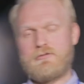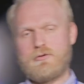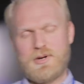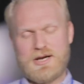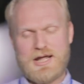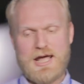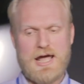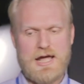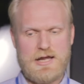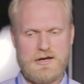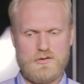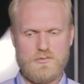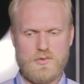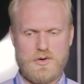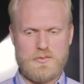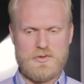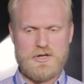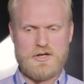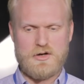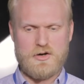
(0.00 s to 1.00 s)
everybody hated
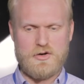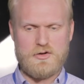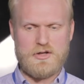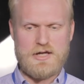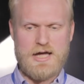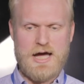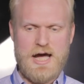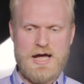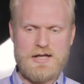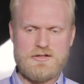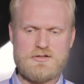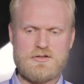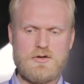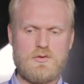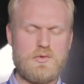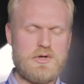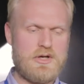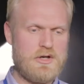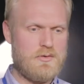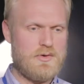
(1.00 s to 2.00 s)
what we currently had, so
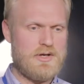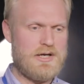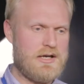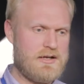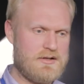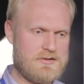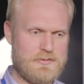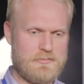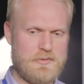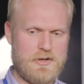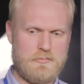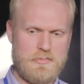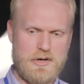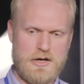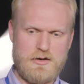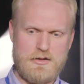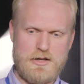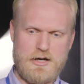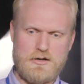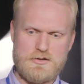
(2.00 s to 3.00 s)
we knew we needed something
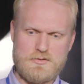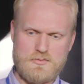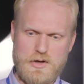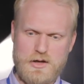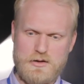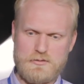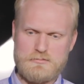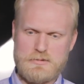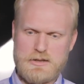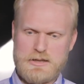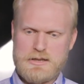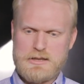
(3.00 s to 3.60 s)
better there as well.